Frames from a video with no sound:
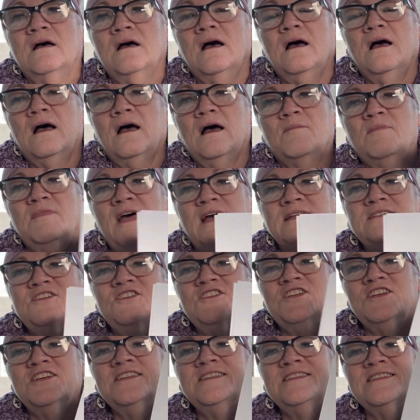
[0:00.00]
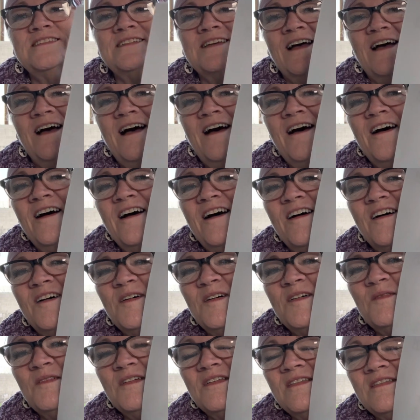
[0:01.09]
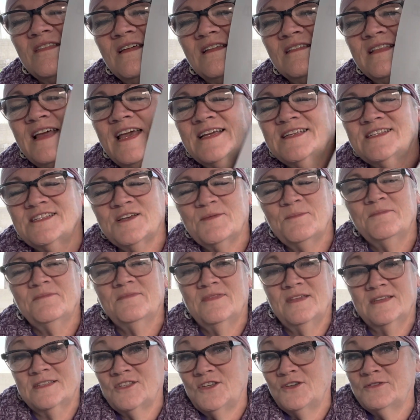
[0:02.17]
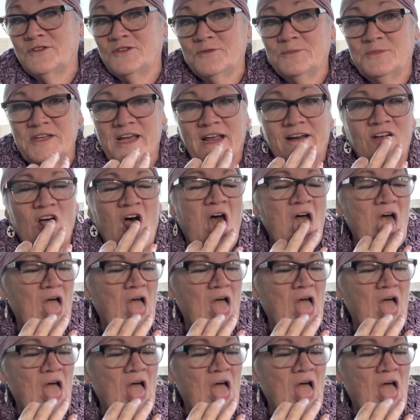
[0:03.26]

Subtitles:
that's just the link to this YouTube channel.